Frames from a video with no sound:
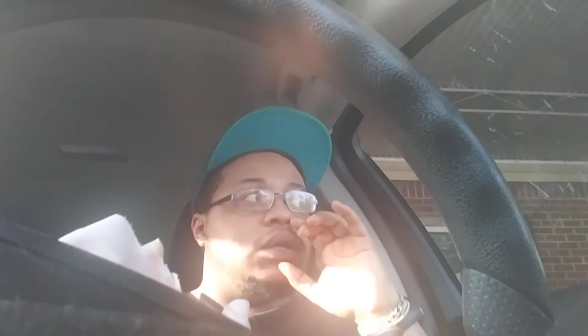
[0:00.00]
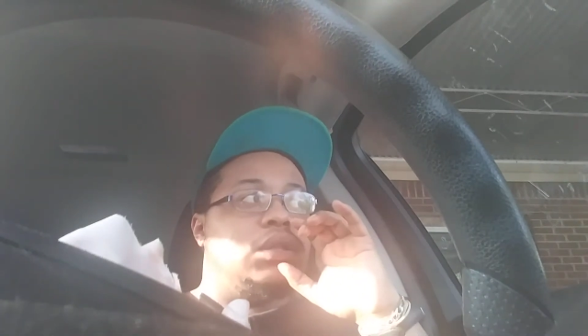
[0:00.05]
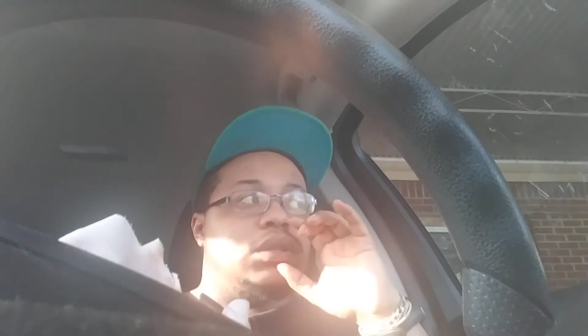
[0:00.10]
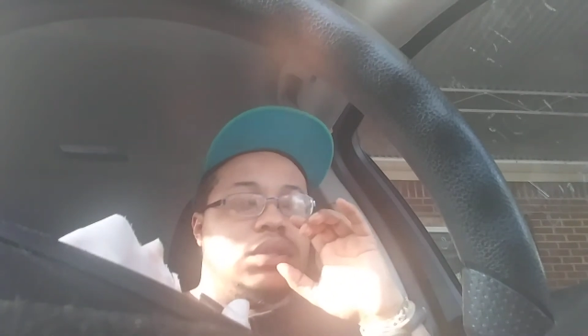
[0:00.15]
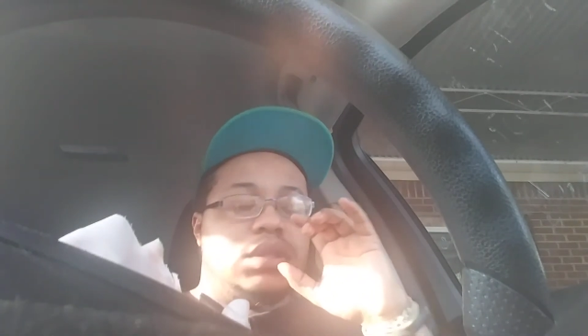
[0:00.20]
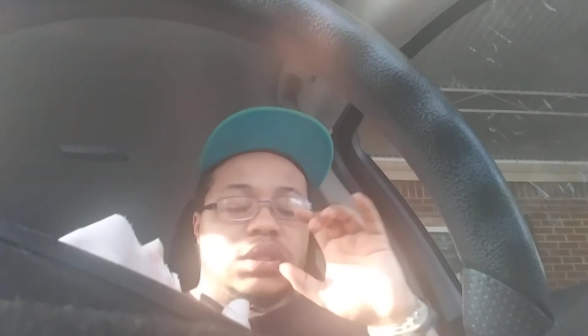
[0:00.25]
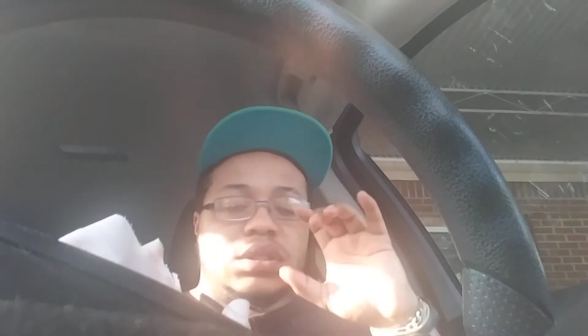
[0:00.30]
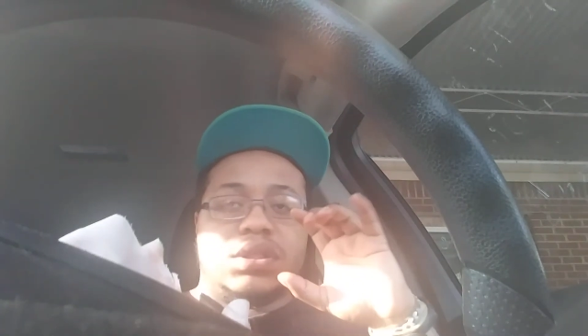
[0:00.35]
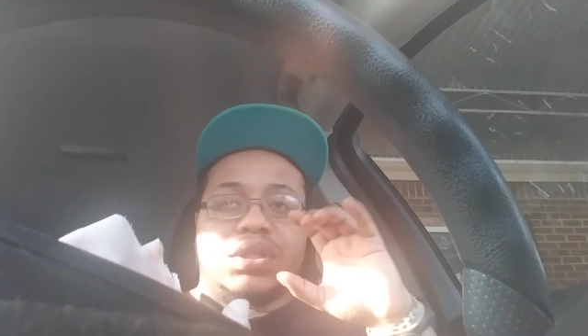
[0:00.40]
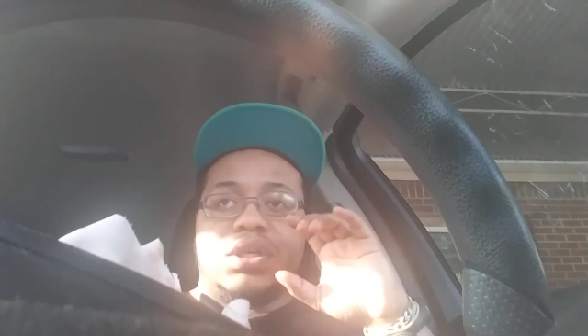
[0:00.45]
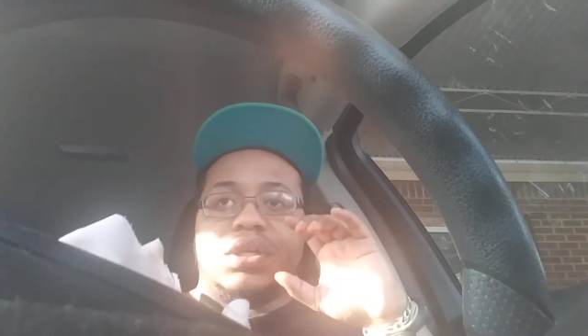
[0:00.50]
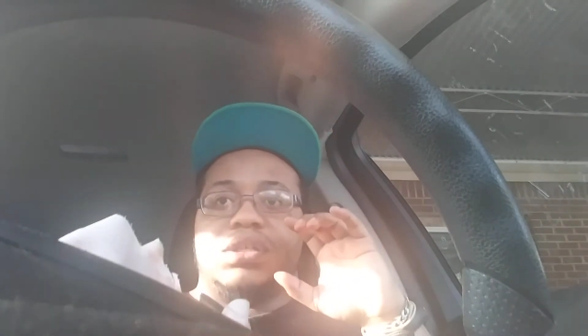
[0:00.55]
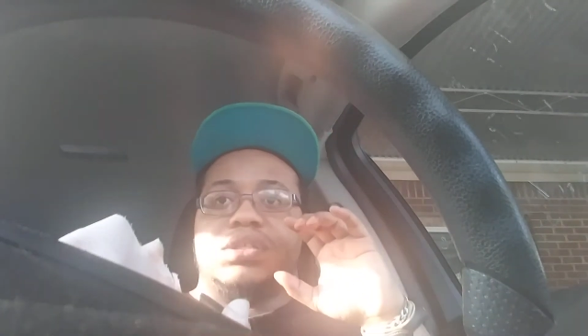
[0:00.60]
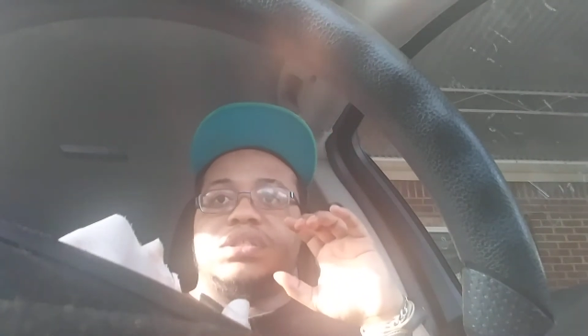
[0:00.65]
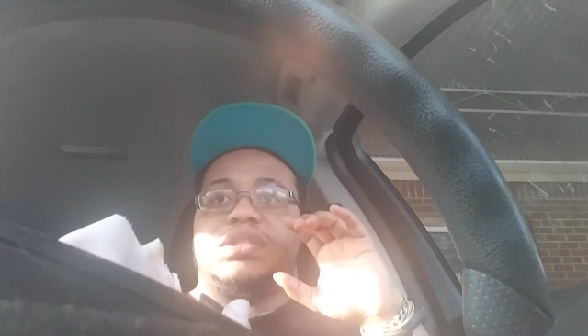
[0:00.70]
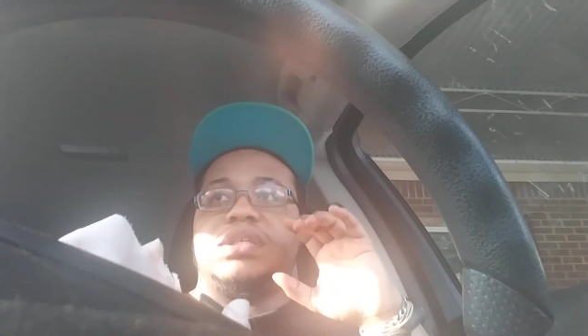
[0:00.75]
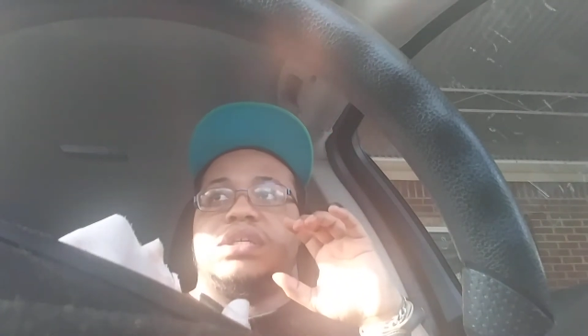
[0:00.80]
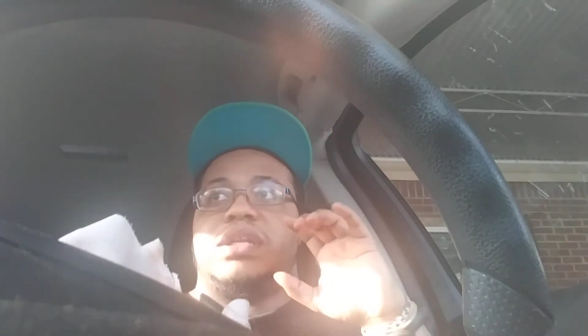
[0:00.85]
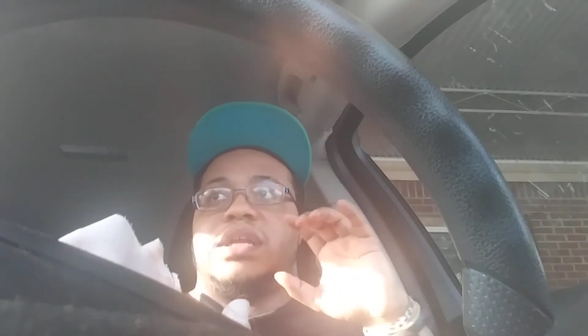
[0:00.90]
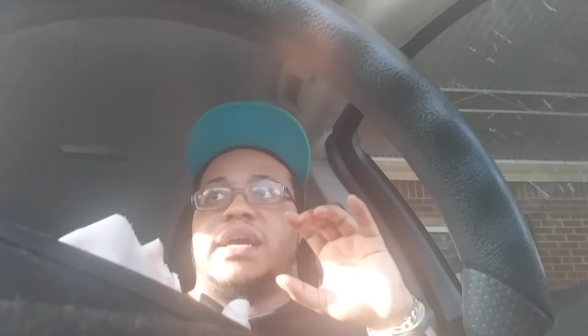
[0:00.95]
This girl
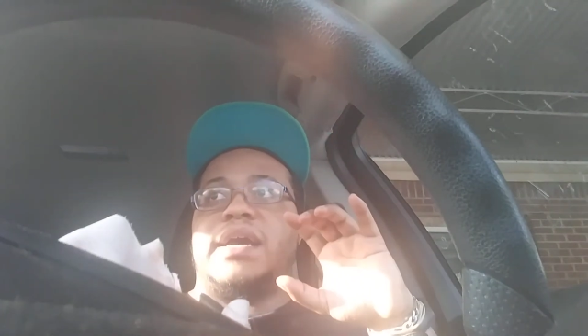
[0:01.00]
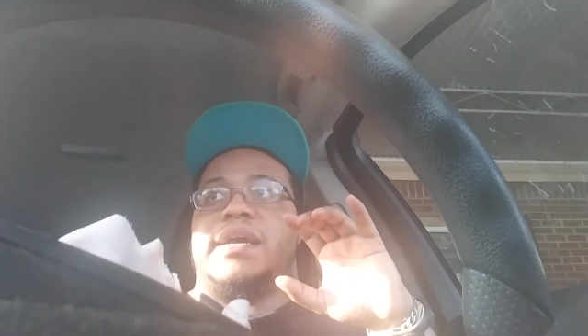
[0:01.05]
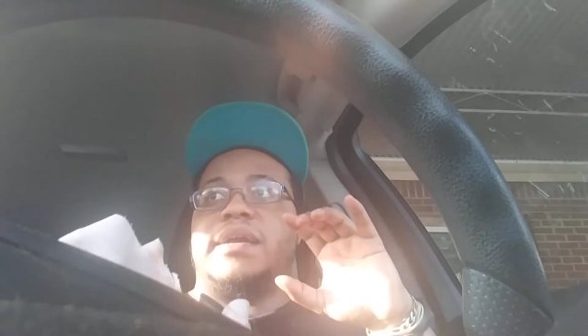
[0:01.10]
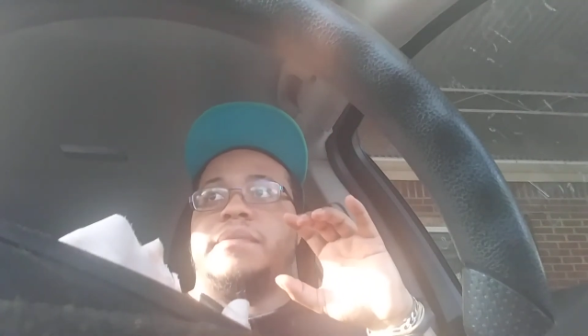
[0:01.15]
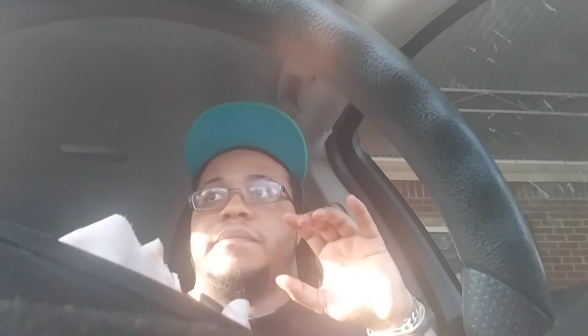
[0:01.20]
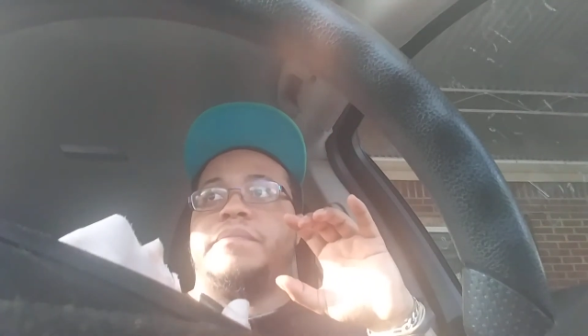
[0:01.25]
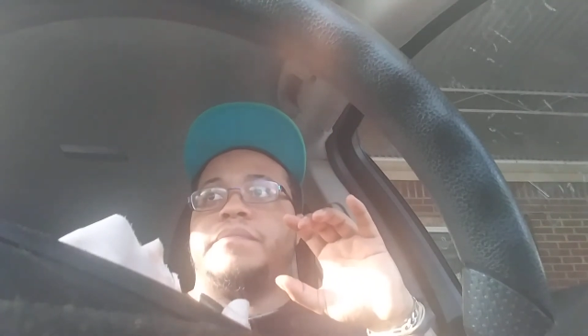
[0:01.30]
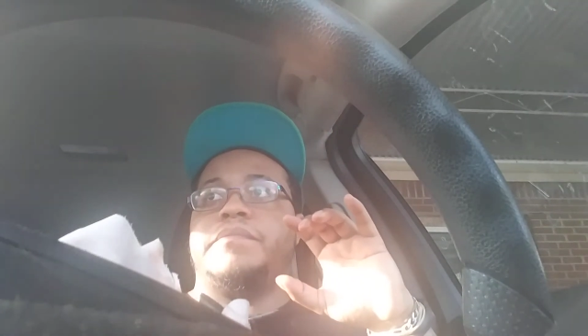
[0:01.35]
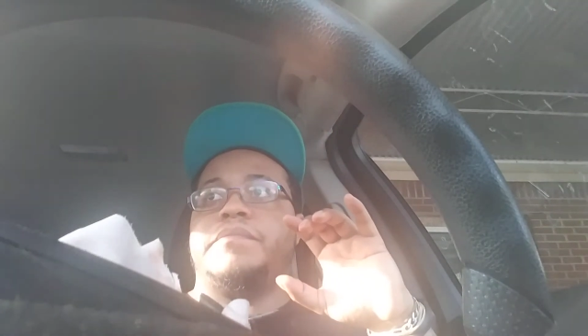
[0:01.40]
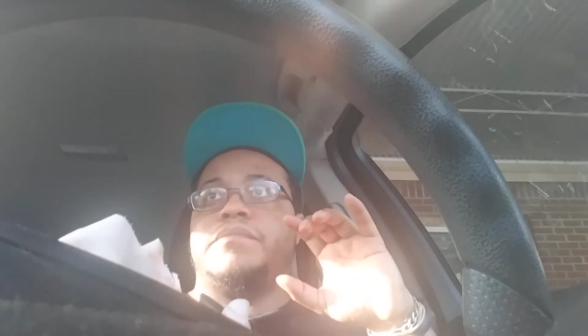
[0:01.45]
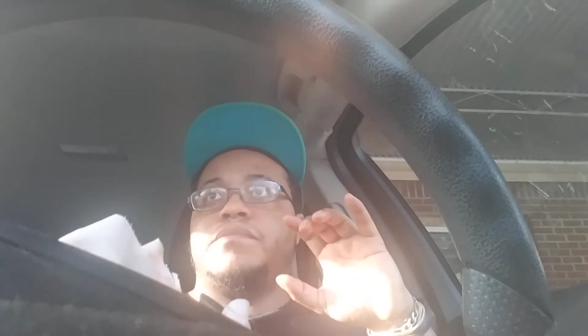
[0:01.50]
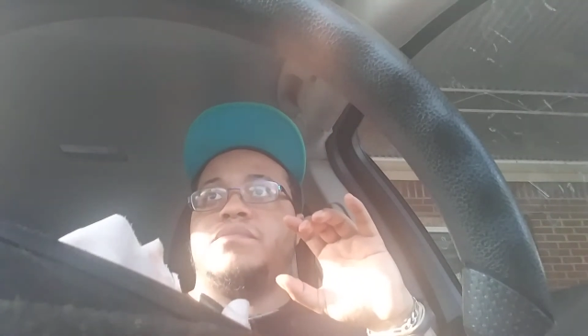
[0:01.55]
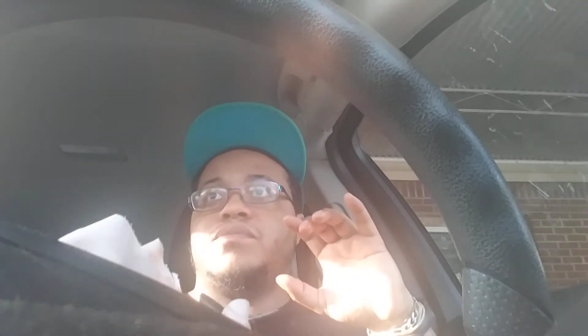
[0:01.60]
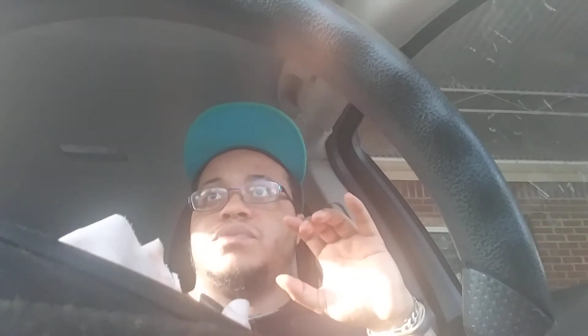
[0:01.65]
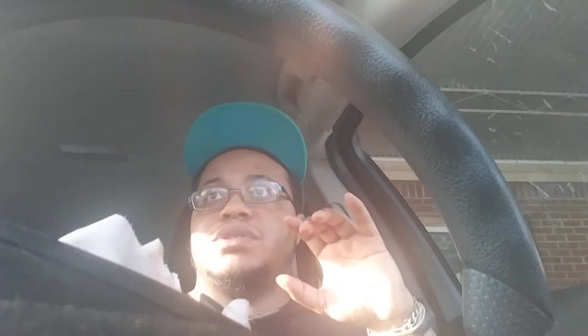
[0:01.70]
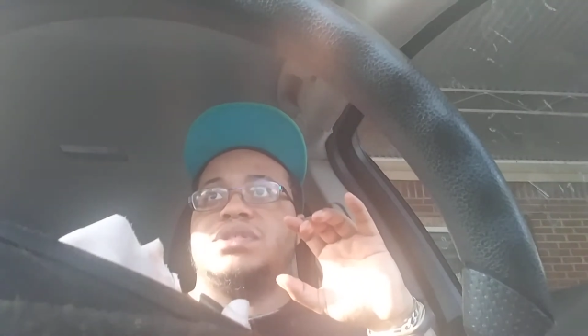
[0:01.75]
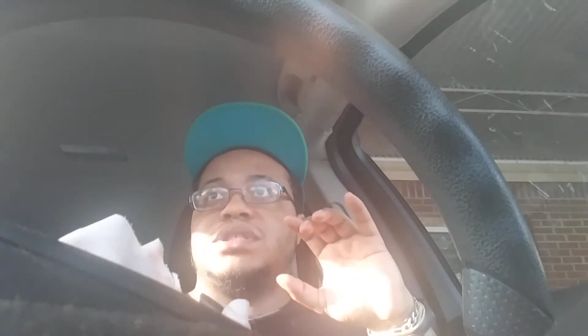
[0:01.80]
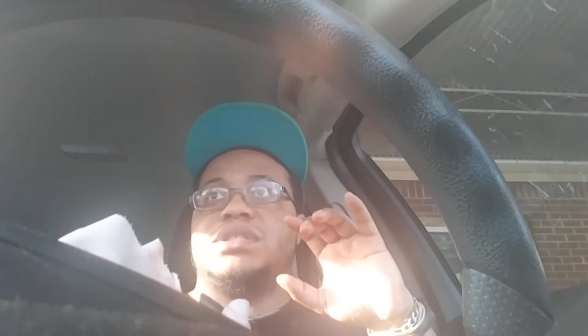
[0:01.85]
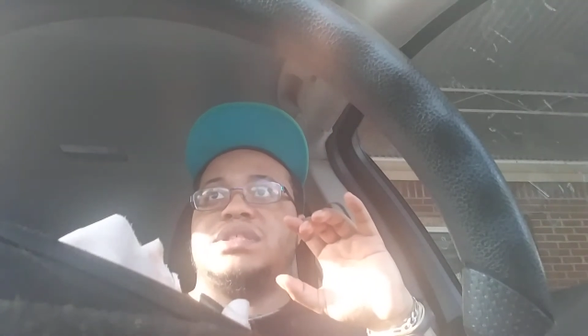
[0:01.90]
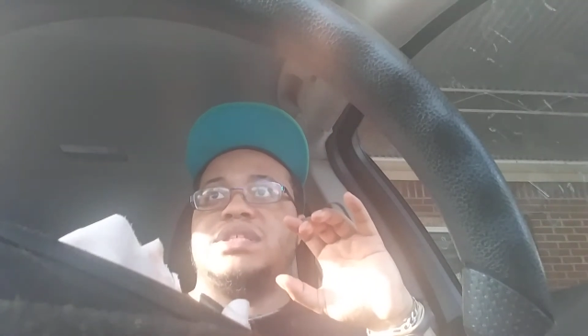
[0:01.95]
today,
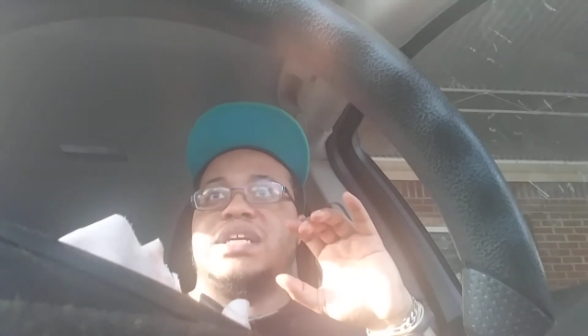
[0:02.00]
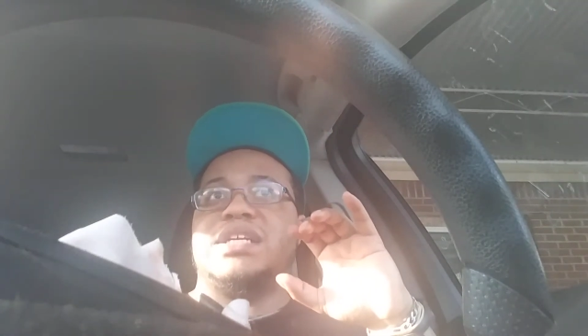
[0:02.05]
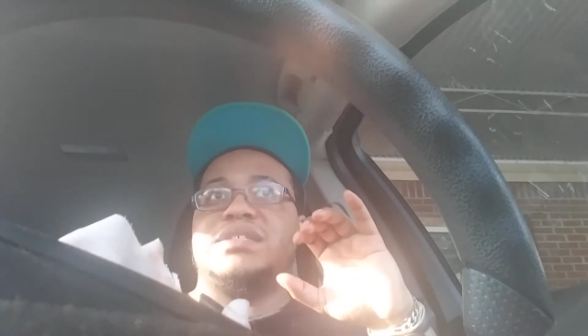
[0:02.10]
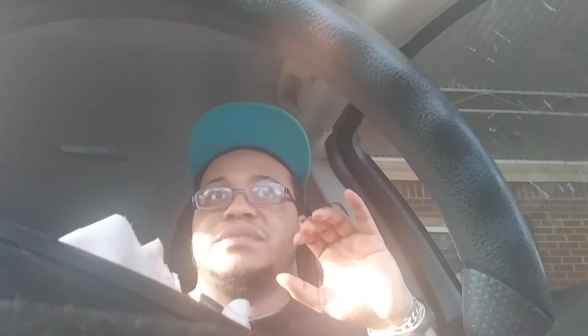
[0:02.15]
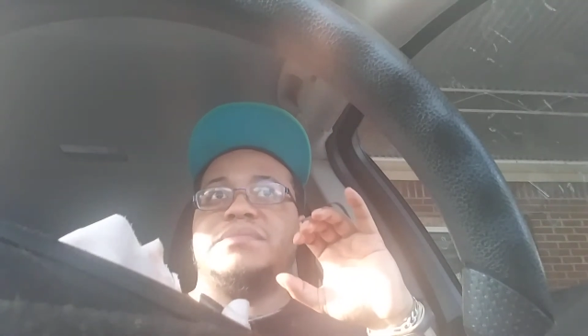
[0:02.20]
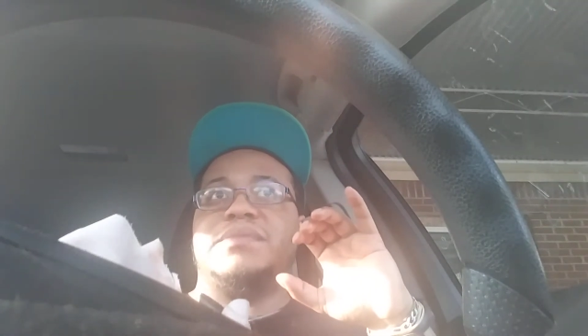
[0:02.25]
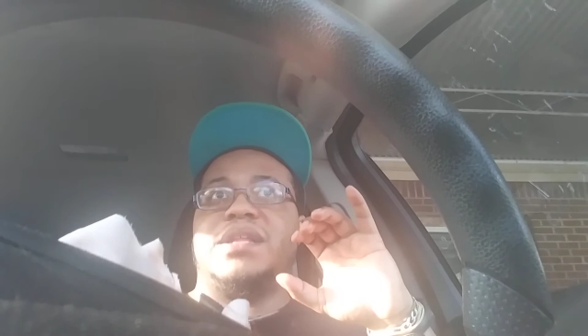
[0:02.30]
when she texted